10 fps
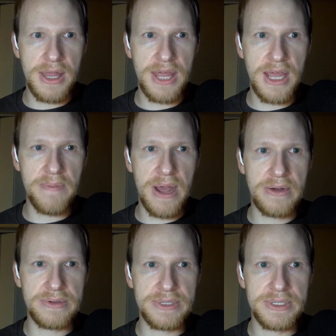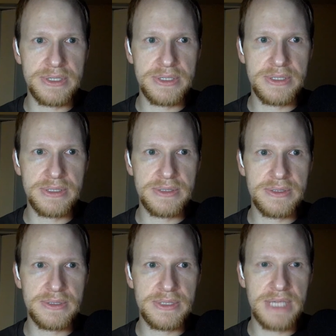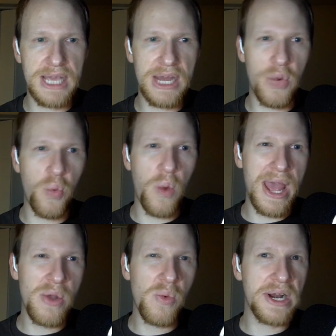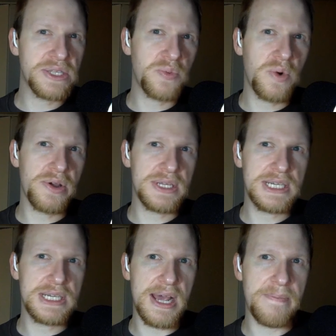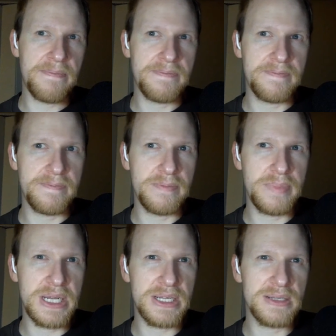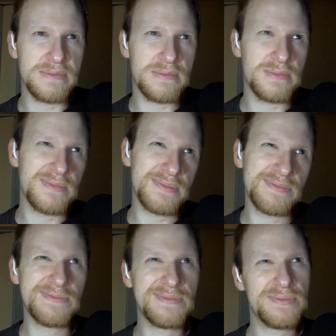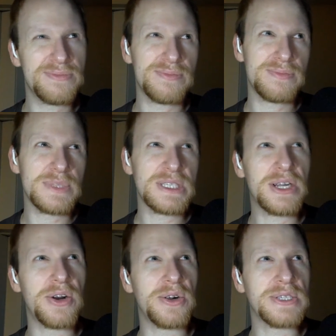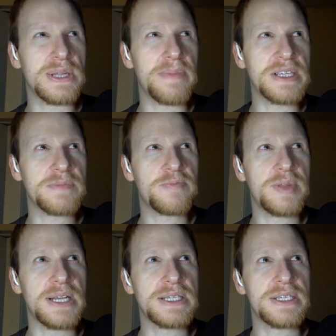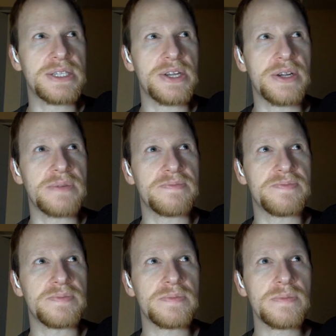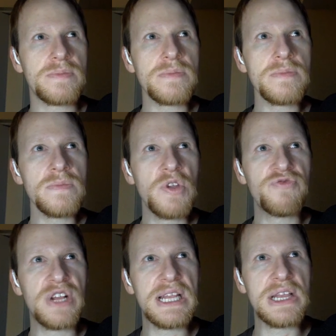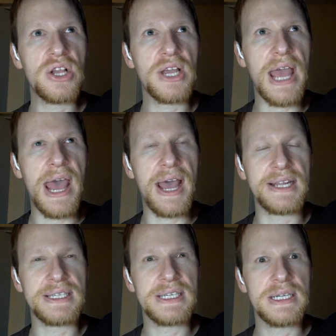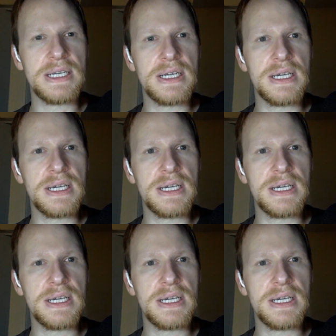Think about, in a way, what it's worth to them, but it's not always the best place to start. Really look at